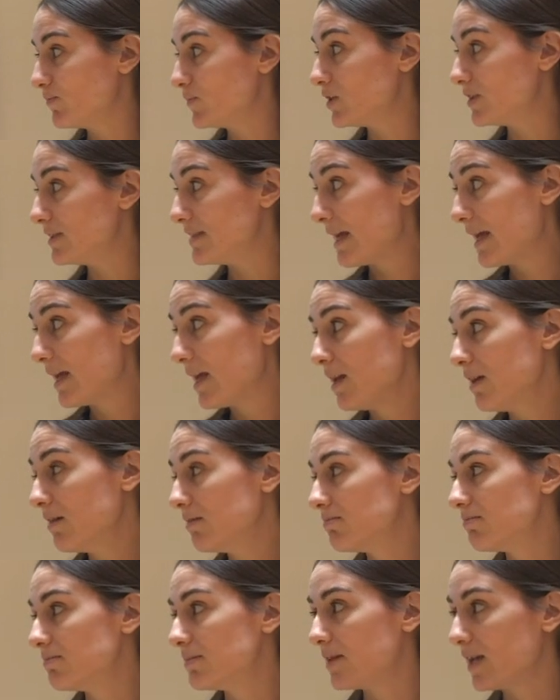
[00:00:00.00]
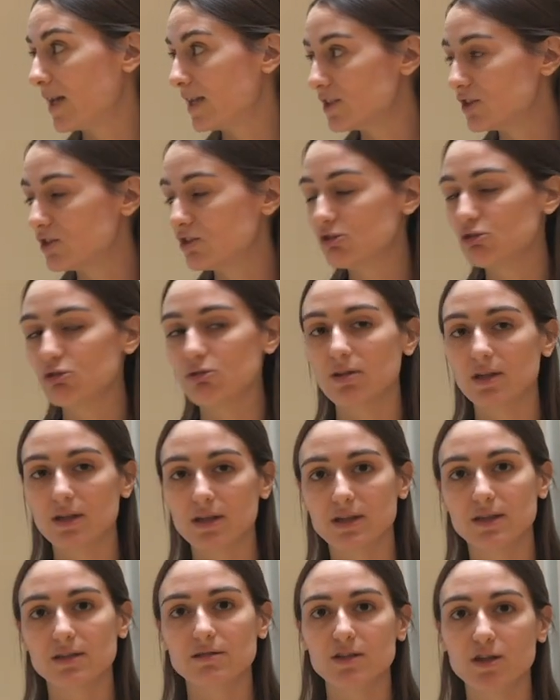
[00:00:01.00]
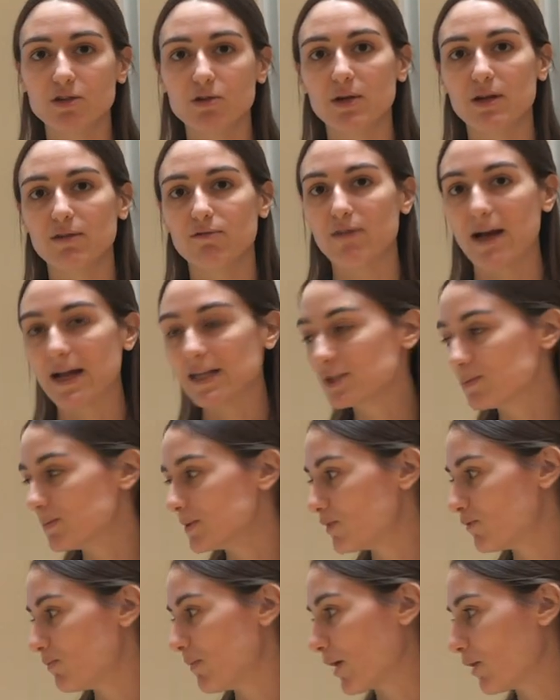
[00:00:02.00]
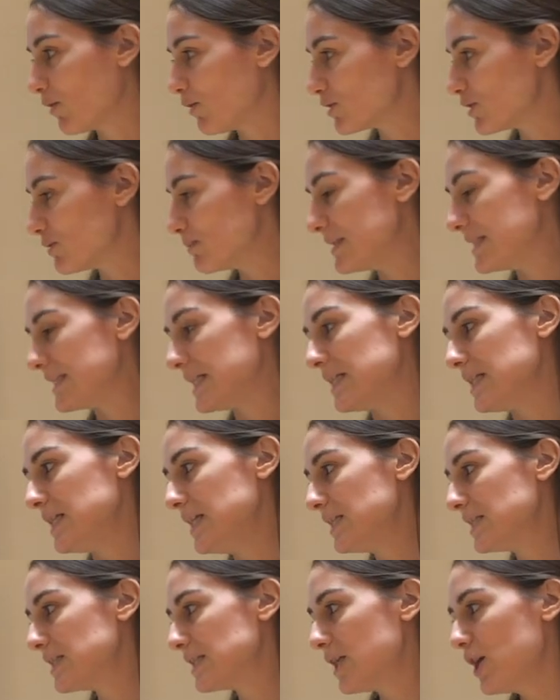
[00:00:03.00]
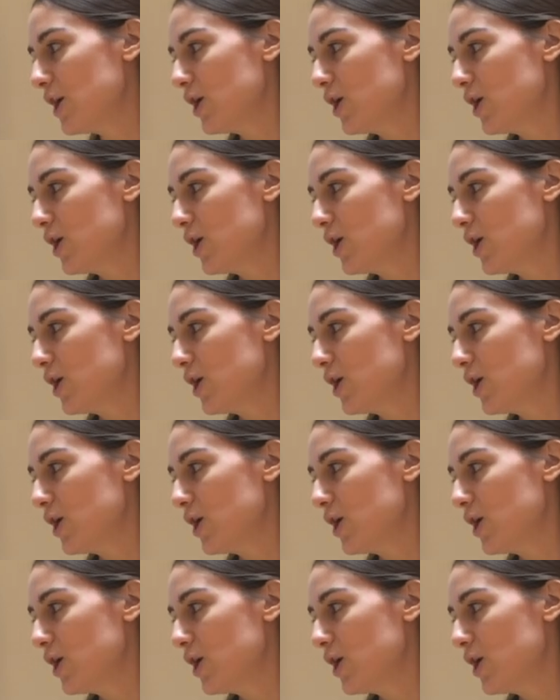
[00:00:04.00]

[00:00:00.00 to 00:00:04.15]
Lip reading: Today, thanks to the continuing advancement of microscopy techniques,